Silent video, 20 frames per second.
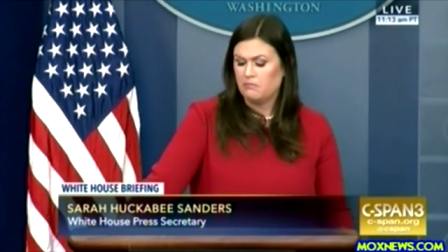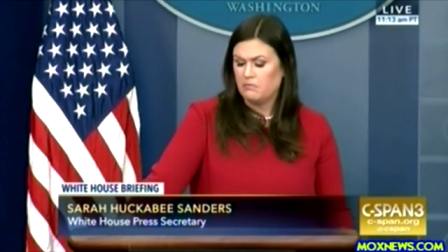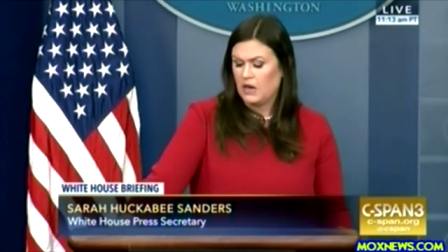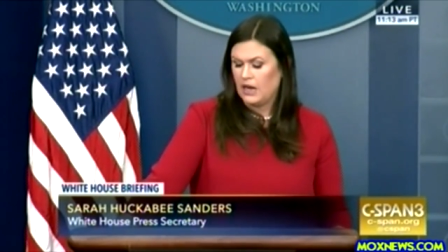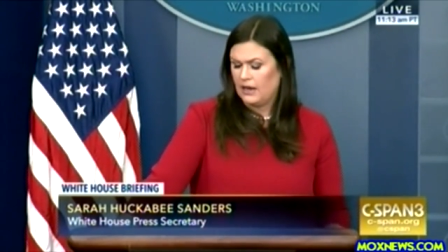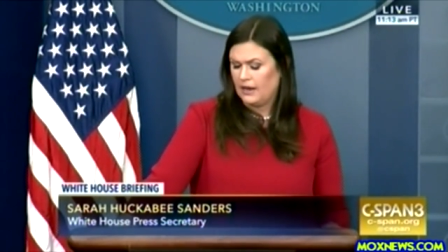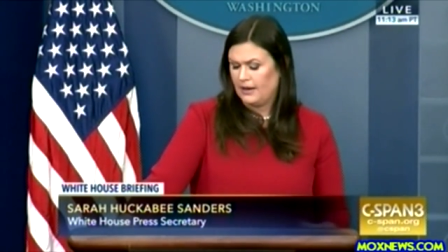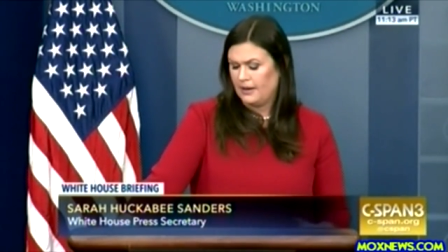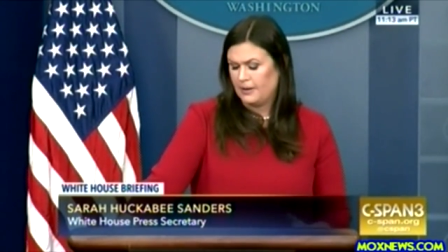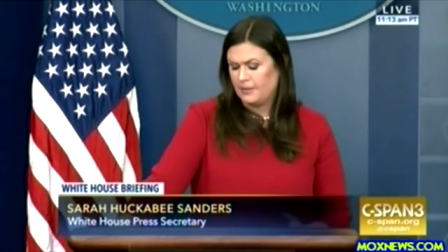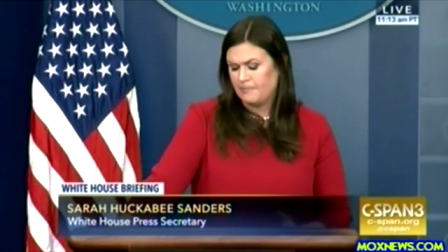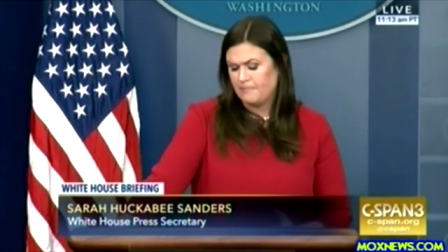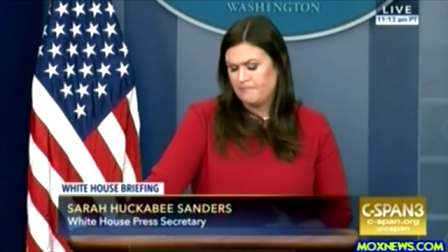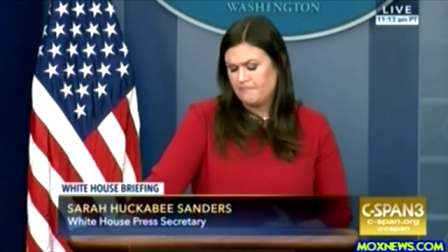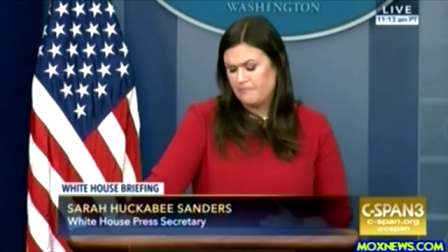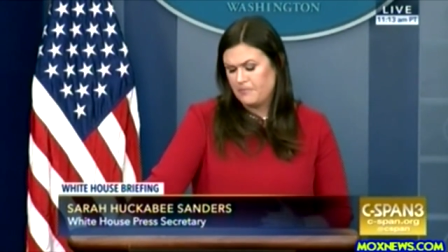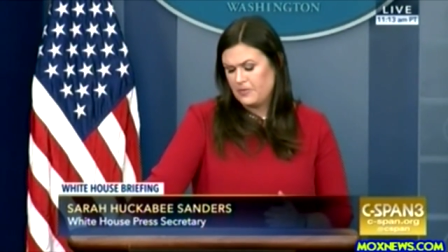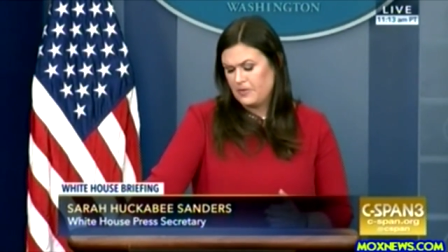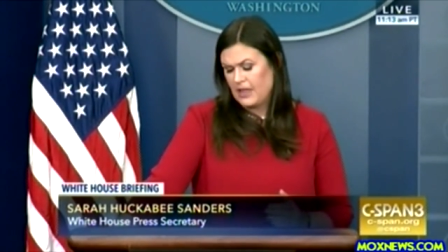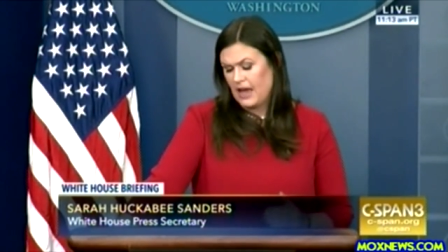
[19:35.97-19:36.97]

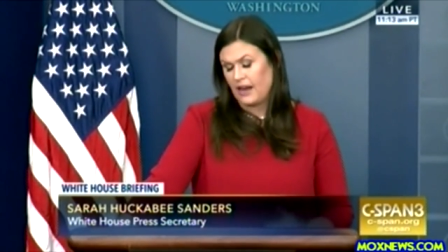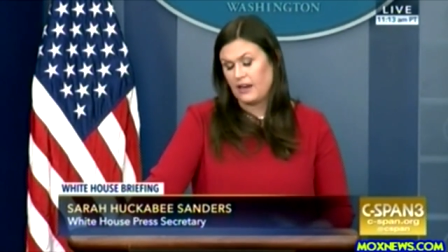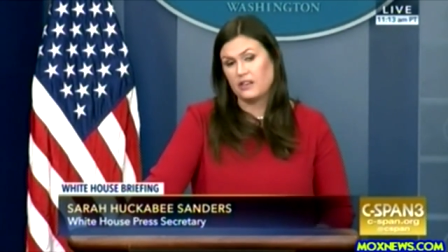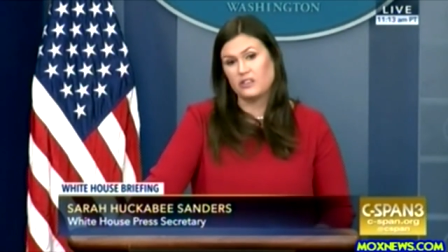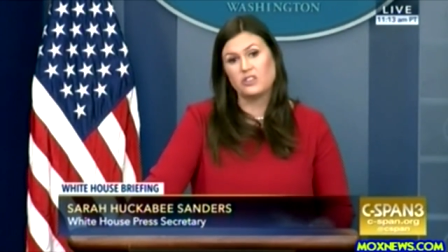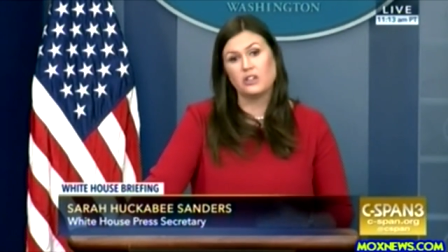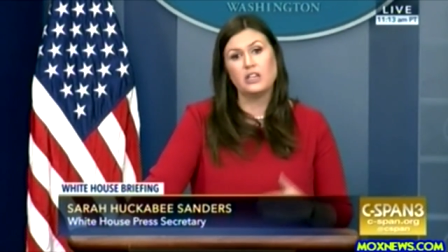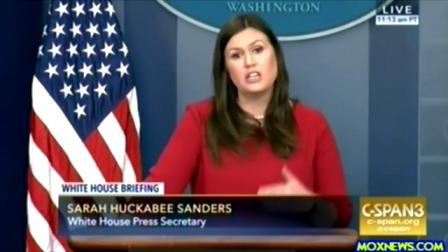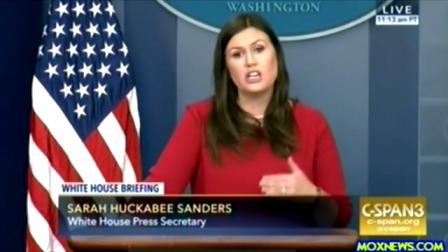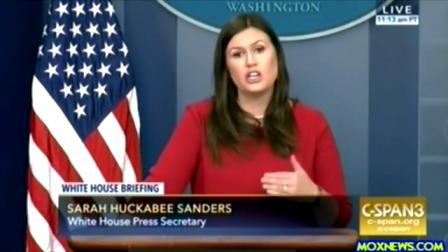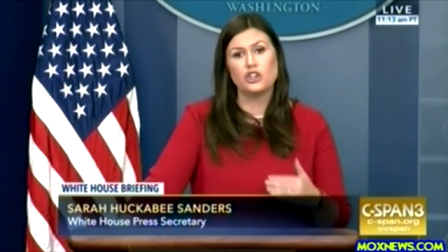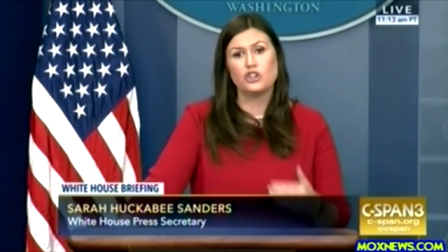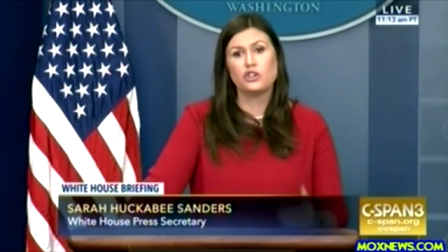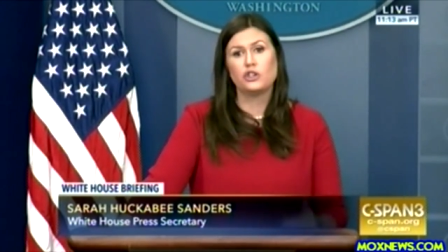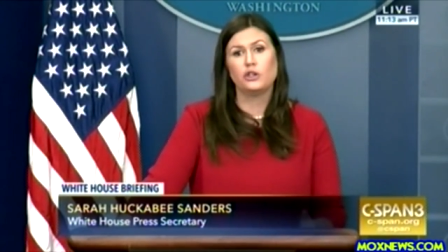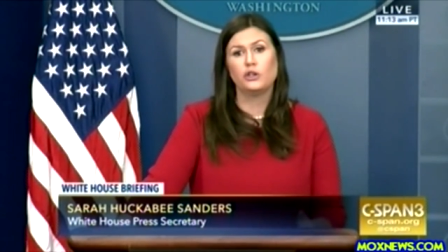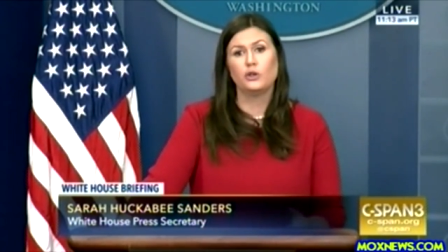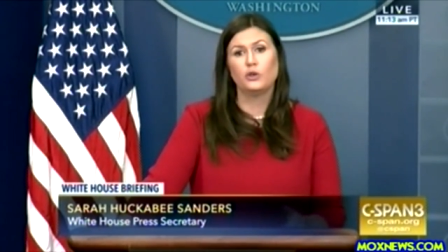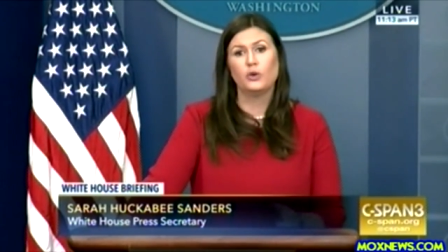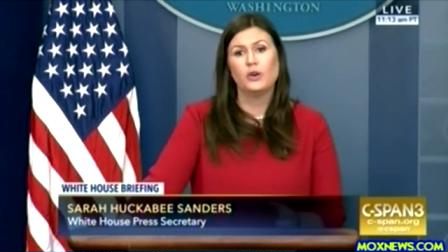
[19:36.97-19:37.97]
that is an
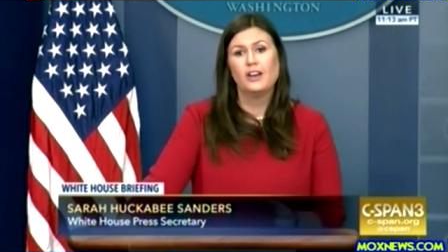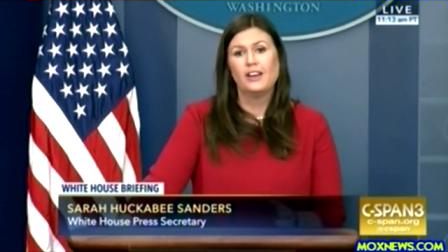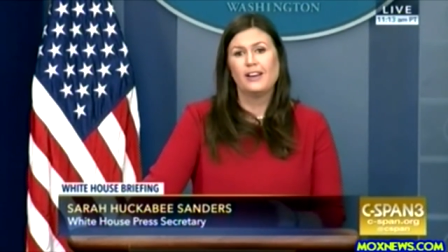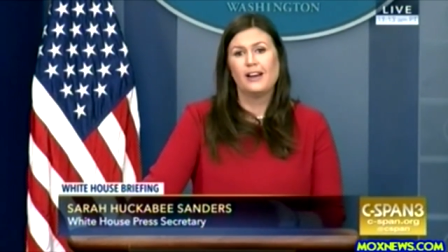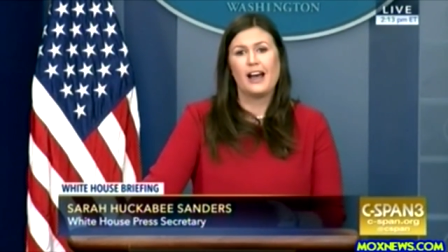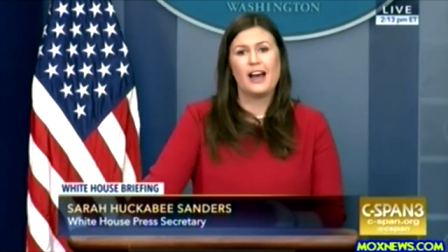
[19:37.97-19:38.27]
issue.